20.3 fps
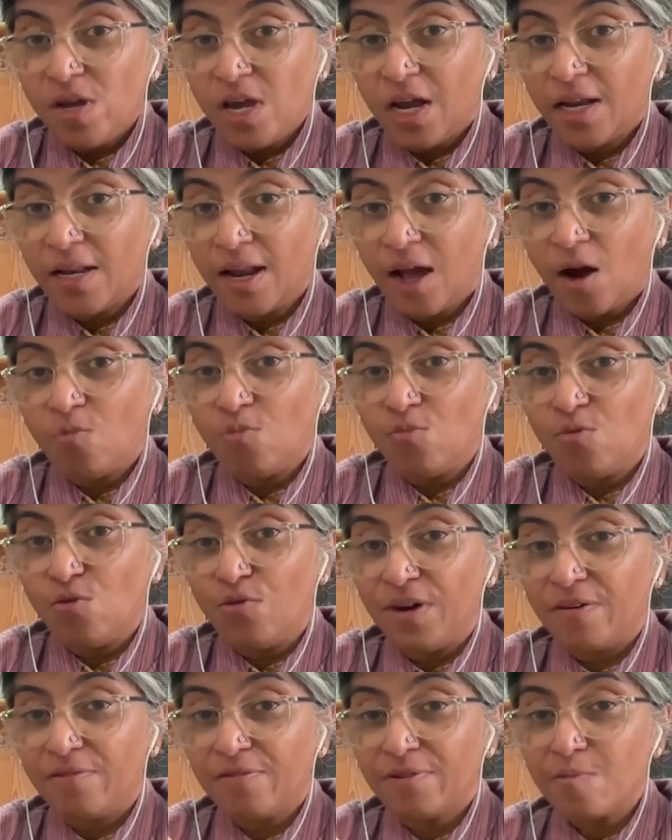we are now
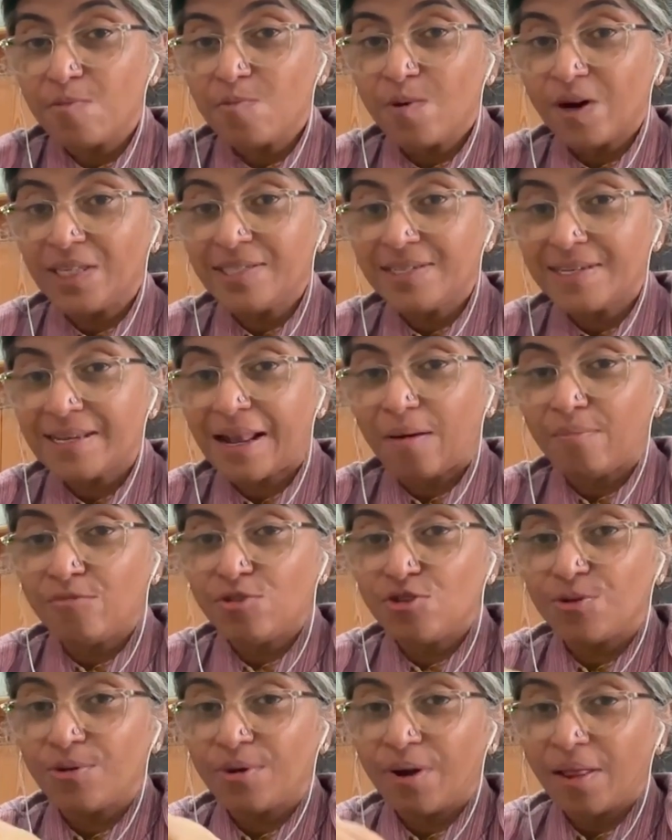moving from one
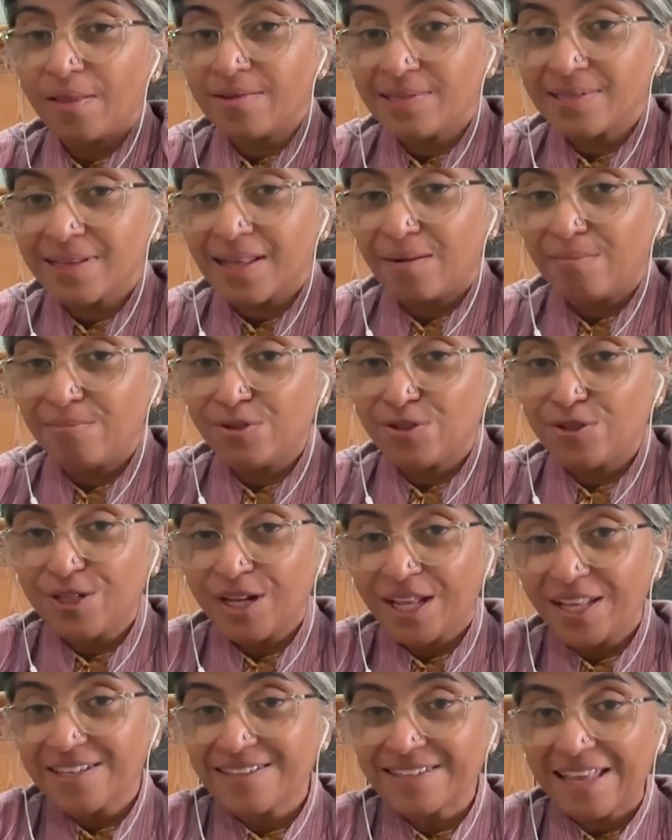slum to another slum to
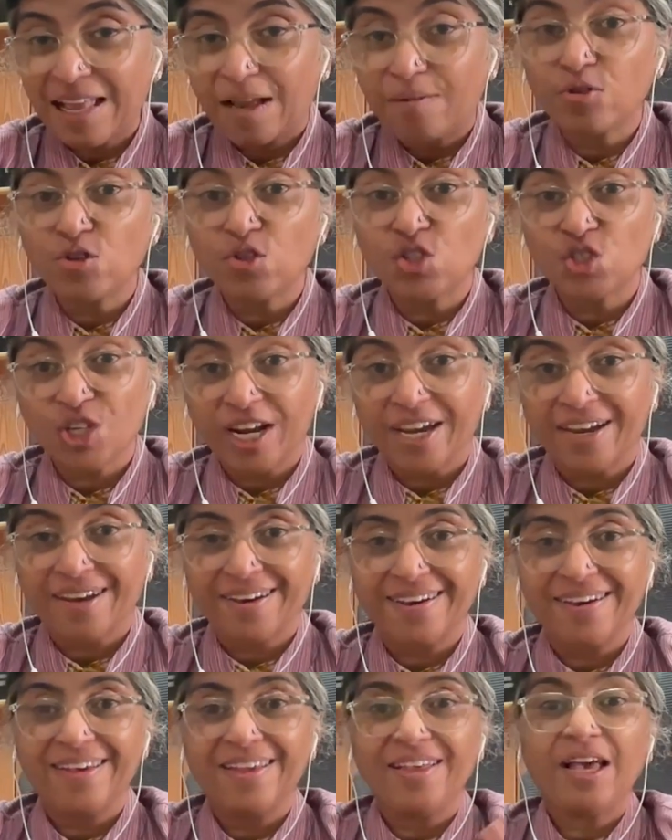another slum to
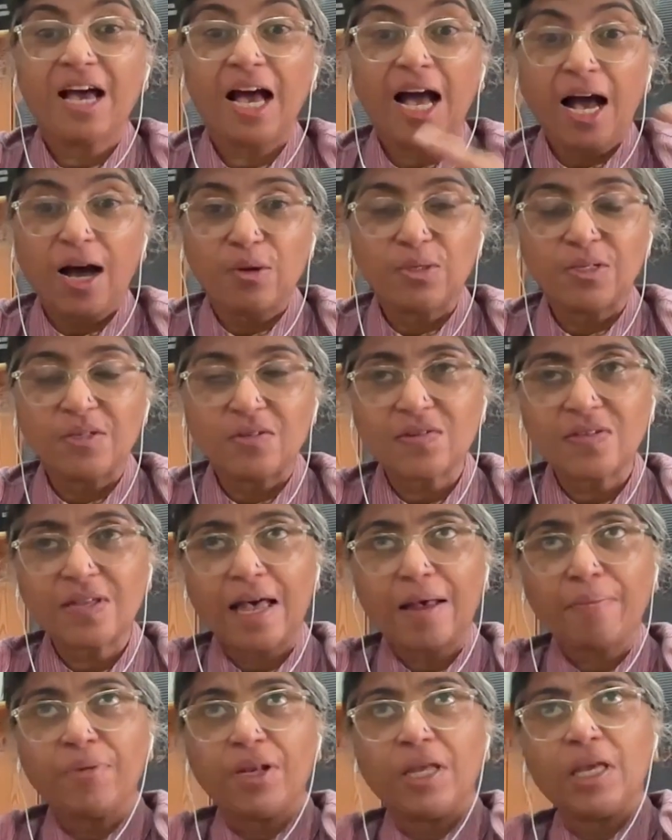check how this is
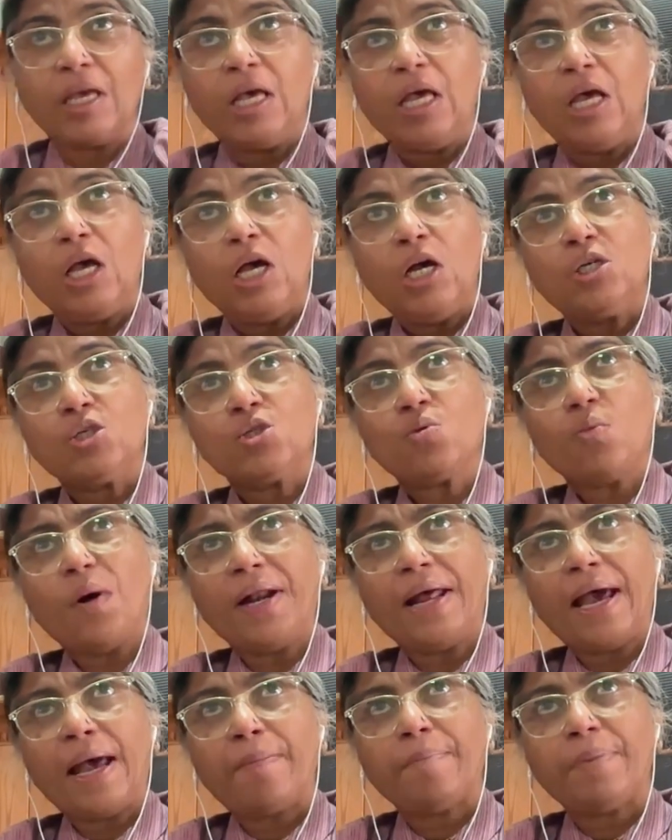happening. So
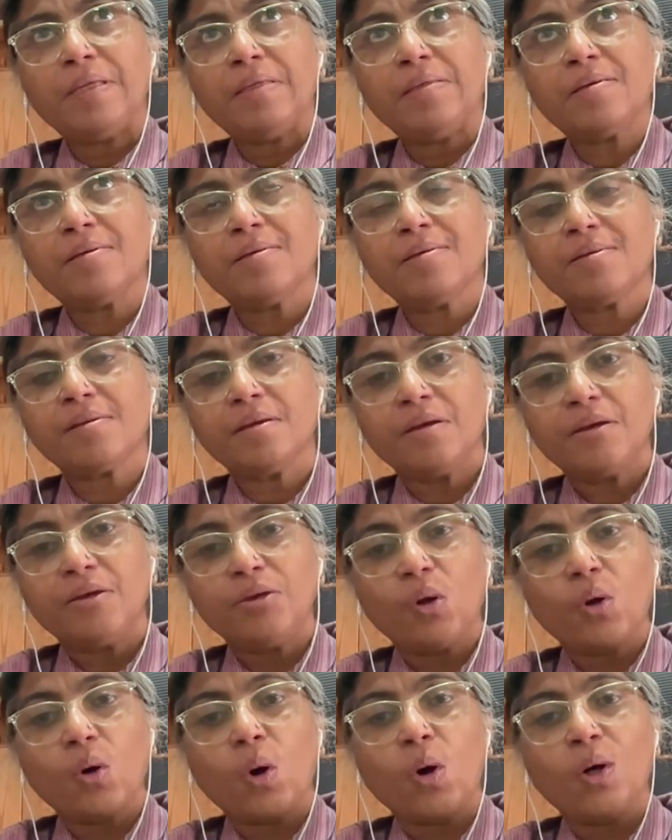what happens is
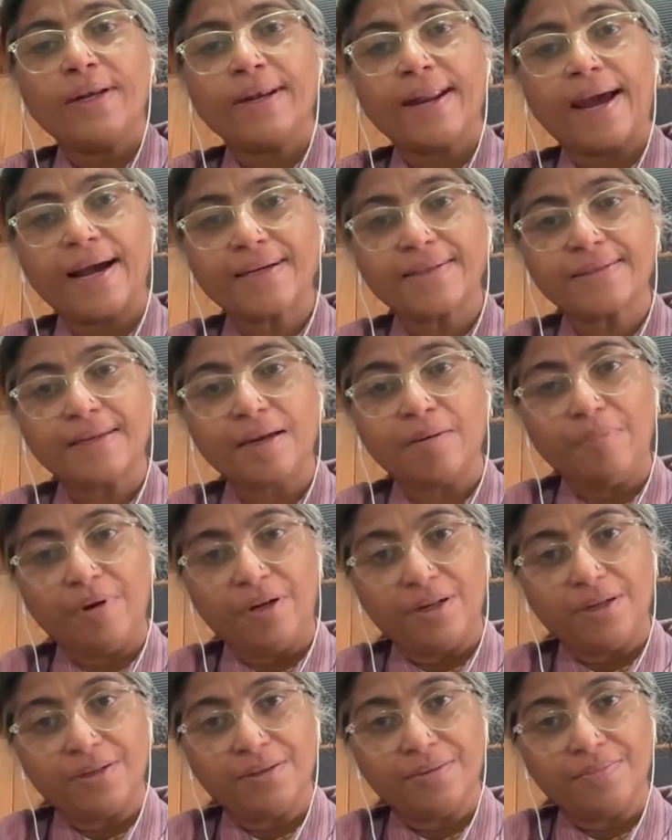your contacts are
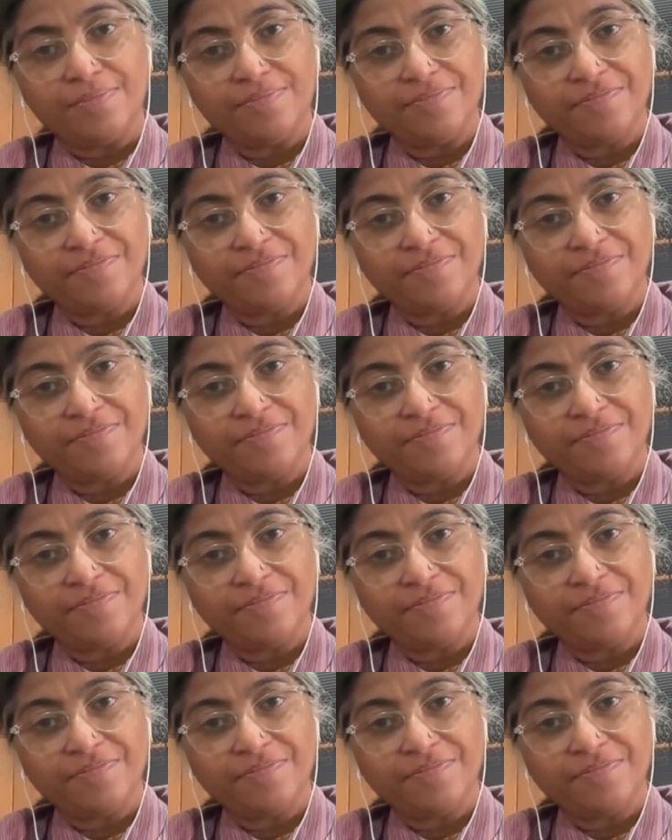built.